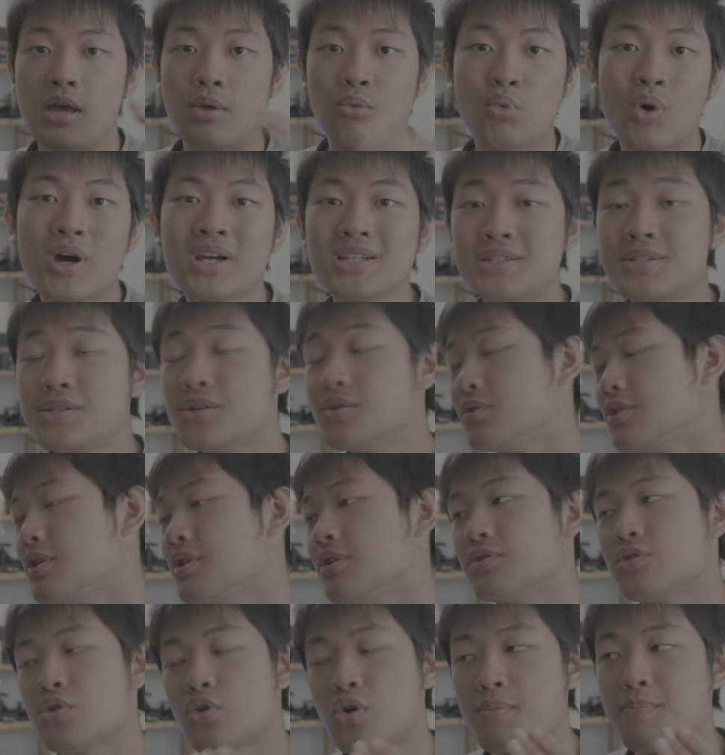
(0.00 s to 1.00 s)
why Wise
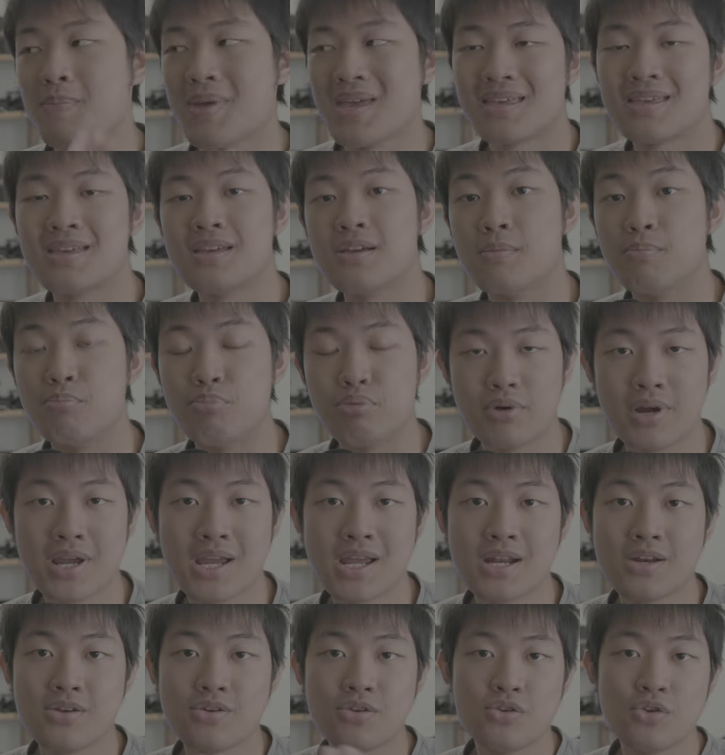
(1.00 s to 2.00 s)
Union, they're making a
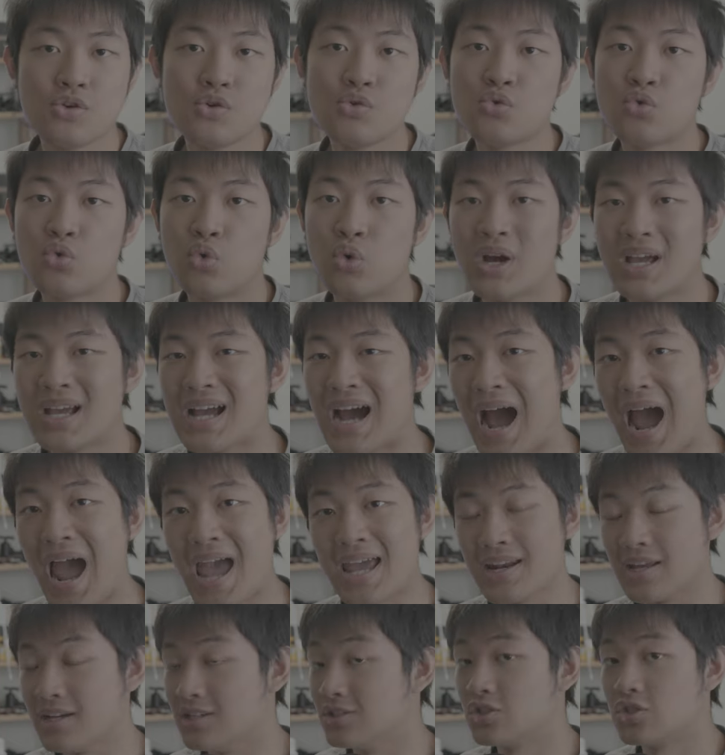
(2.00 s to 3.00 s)
brand new quick
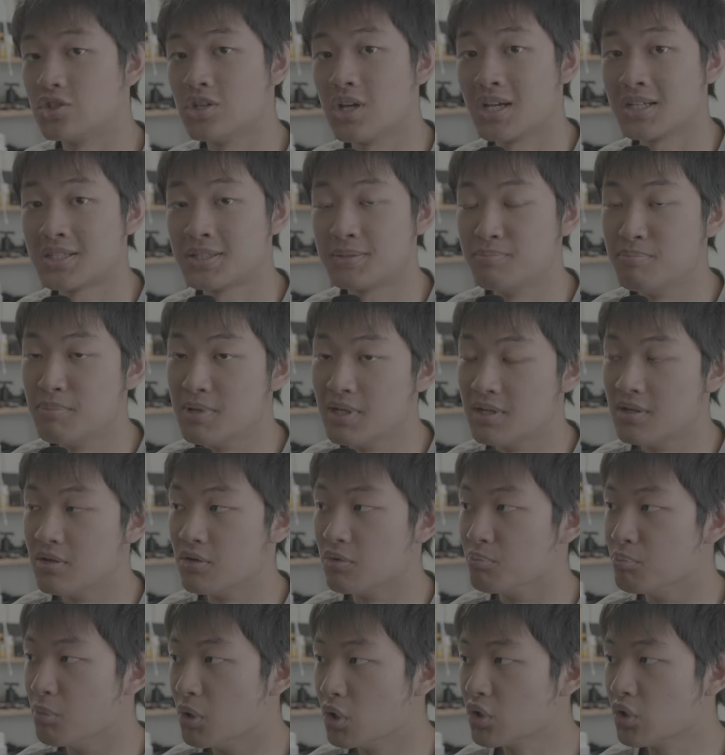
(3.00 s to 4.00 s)
height adjustment
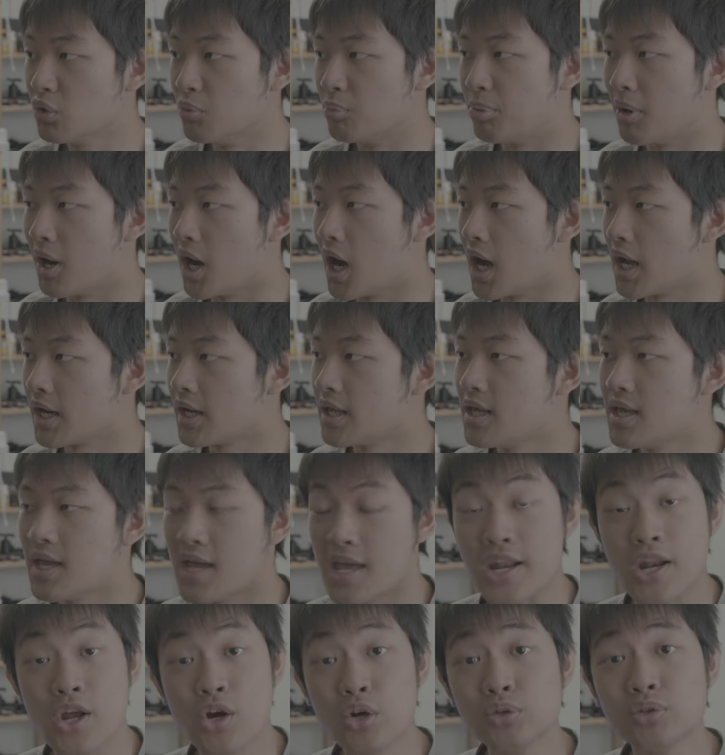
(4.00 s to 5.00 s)
monopod
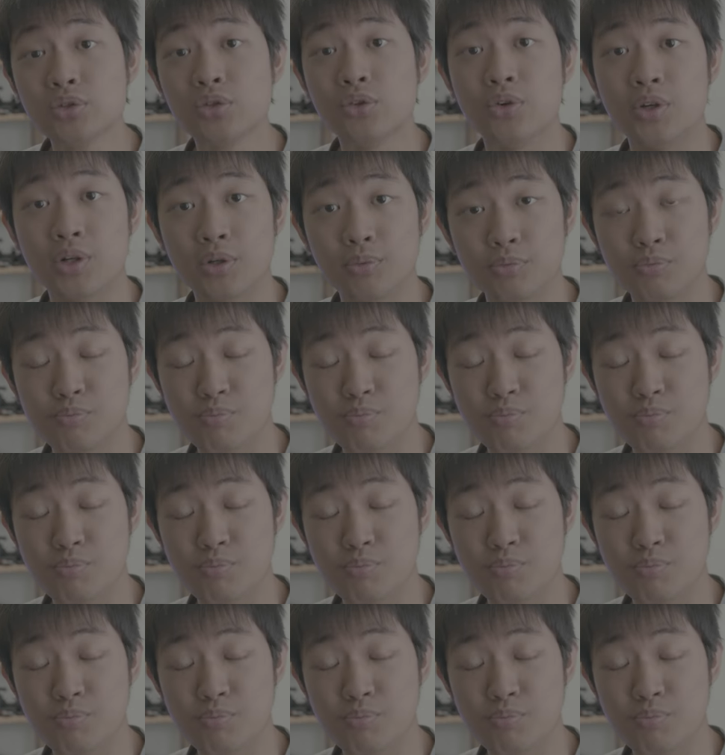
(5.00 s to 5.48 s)
and also uh,